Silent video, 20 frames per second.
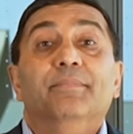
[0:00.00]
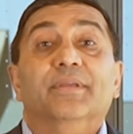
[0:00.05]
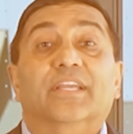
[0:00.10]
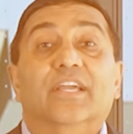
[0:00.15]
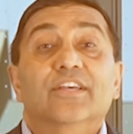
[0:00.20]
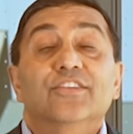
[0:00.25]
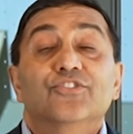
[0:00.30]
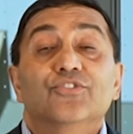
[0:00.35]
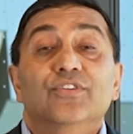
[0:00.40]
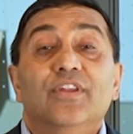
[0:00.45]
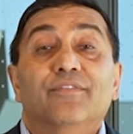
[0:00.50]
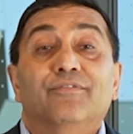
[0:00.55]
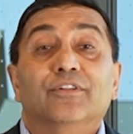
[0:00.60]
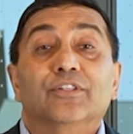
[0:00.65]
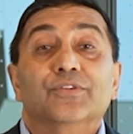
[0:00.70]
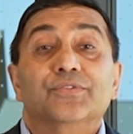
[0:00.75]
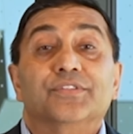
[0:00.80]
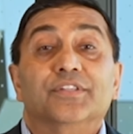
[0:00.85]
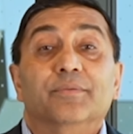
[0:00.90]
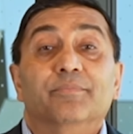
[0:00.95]
Because you never
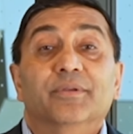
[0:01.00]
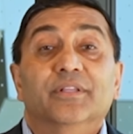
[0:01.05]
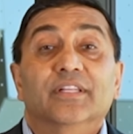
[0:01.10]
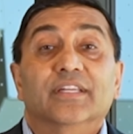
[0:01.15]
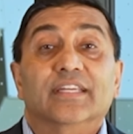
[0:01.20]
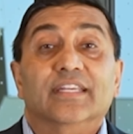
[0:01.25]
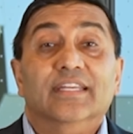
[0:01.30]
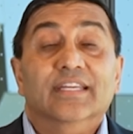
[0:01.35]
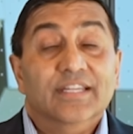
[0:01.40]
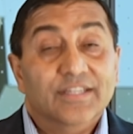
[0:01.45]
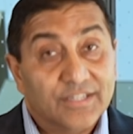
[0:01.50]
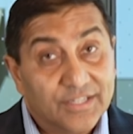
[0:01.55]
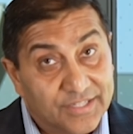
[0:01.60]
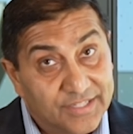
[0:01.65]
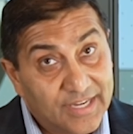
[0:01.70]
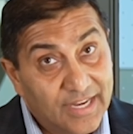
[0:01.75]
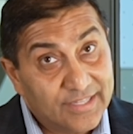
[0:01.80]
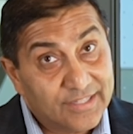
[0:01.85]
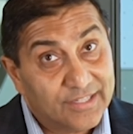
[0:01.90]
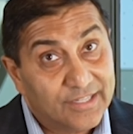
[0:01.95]
lose the ability to
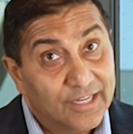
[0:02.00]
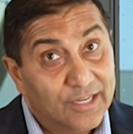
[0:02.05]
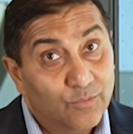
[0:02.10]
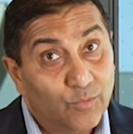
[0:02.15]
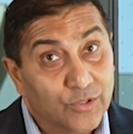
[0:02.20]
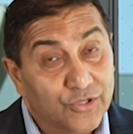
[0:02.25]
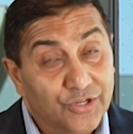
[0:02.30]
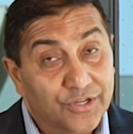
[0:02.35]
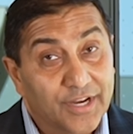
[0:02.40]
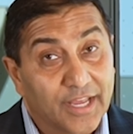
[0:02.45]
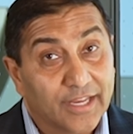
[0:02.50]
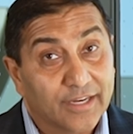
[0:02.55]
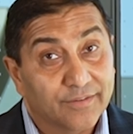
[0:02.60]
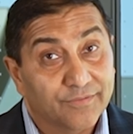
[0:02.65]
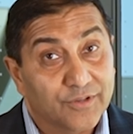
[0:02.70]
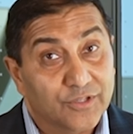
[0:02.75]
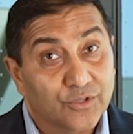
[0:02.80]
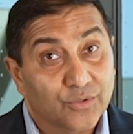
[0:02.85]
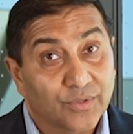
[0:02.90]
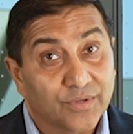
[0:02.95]
sense what your
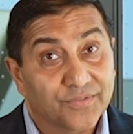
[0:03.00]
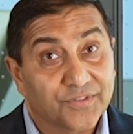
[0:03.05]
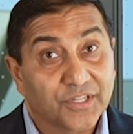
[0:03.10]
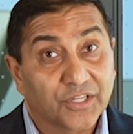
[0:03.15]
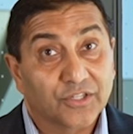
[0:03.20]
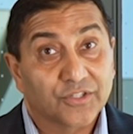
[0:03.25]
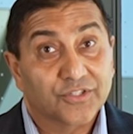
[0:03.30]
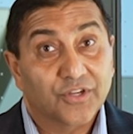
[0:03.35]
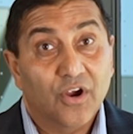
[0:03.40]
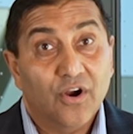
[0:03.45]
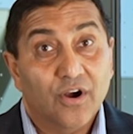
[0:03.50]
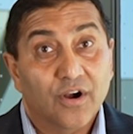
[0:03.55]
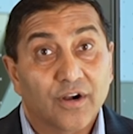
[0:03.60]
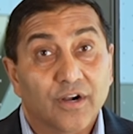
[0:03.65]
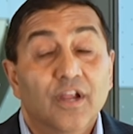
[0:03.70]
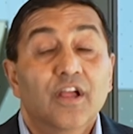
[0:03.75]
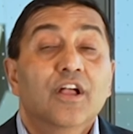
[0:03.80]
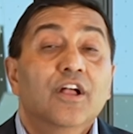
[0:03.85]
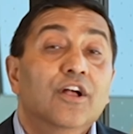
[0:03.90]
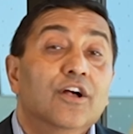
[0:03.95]
negative intuitive signals
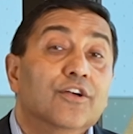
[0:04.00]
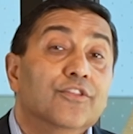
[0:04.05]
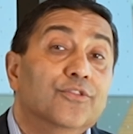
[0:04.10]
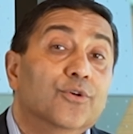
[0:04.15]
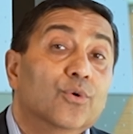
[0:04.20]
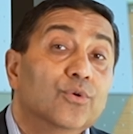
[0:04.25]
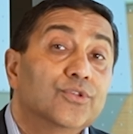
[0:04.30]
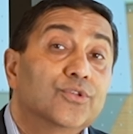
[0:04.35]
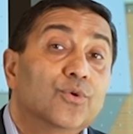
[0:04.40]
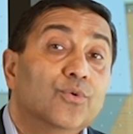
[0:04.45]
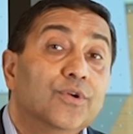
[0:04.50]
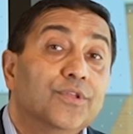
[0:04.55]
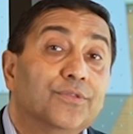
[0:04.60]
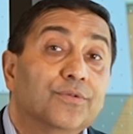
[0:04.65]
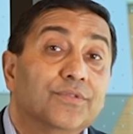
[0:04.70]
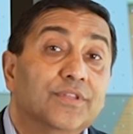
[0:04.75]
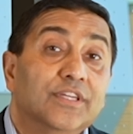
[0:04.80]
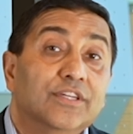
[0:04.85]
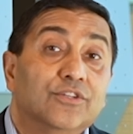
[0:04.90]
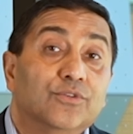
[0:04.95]
are, those going
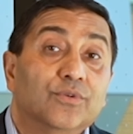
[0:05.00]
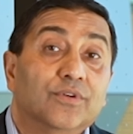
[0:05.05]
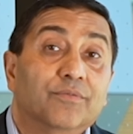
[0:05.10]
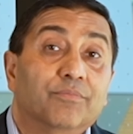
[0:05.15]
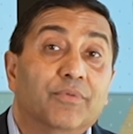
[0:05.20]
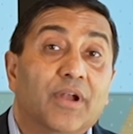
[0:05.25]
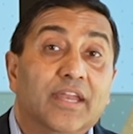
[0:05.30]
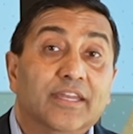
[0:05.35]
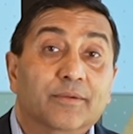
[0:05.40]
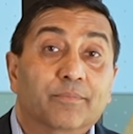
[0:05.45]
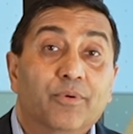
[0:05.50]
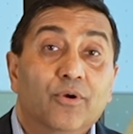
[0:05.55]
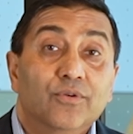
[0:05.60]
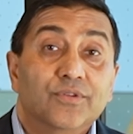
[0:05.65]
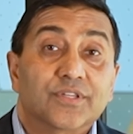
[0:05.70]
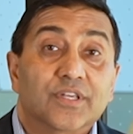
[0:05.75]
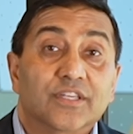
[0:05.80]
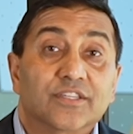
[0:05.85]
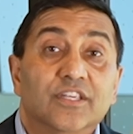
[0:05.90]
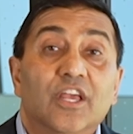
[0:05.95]
through the intuitive branding
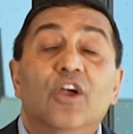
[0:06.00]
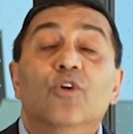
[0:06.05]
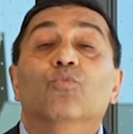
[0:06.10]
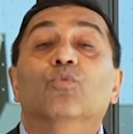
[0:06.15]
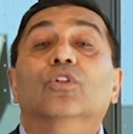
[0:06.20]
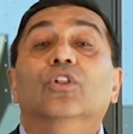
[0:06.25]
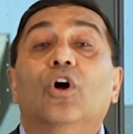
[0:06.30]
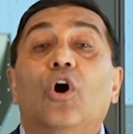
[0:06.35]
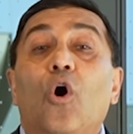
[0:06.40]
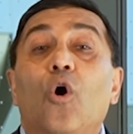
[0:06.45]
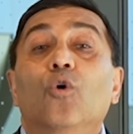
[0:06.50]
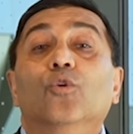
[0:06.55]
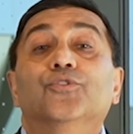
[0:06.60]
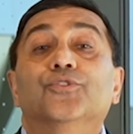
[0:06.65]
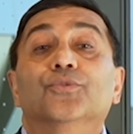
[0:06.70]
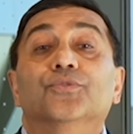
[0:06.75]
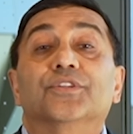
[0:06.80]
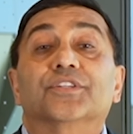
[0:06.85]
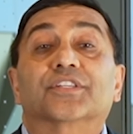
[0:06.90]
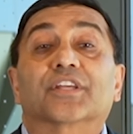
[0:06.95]
process will
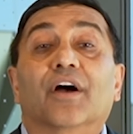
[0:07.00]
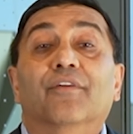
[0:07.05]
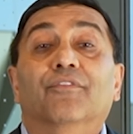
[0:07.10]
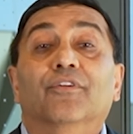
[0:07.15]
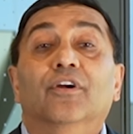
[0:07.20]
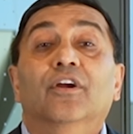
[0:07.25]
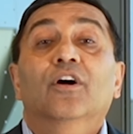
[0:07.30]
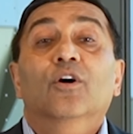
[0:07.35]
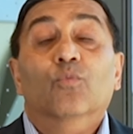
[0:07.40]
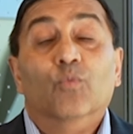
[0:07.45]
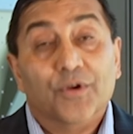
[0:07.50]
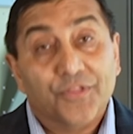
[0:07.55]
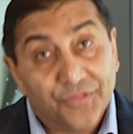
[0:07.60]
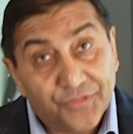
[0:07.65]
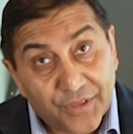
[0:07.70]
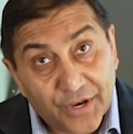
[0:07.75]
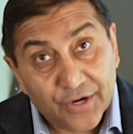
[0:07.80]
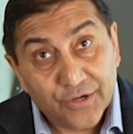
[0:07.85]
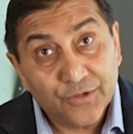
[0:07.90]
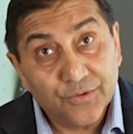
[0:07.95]
also discover
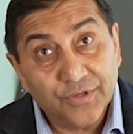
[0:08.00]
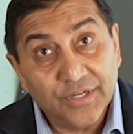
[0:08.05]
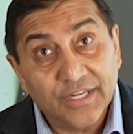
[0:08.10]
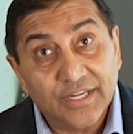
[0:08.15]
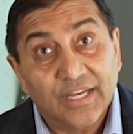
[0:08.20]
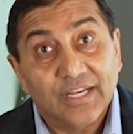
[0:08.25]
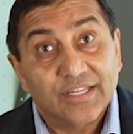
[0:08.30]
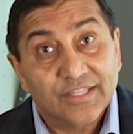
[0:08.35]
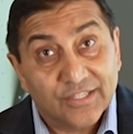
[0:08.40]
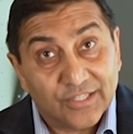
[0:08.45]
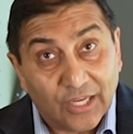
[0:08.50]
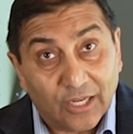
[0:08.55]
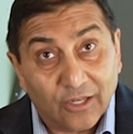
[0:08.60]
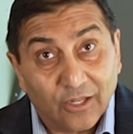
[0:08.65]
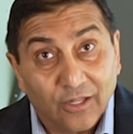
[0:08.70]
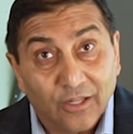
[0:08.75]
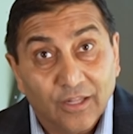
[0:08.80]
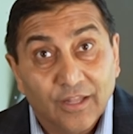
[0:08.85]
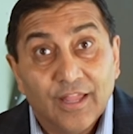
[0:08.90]
what their unique, subtle,